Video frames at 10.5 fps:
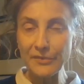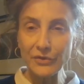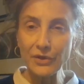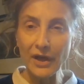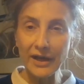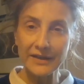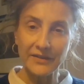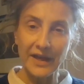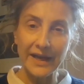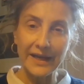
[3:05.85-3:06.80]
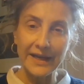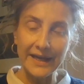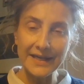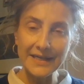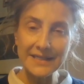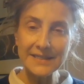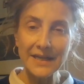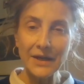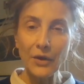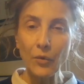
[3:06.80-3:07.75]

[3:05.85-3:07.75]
if you like, there is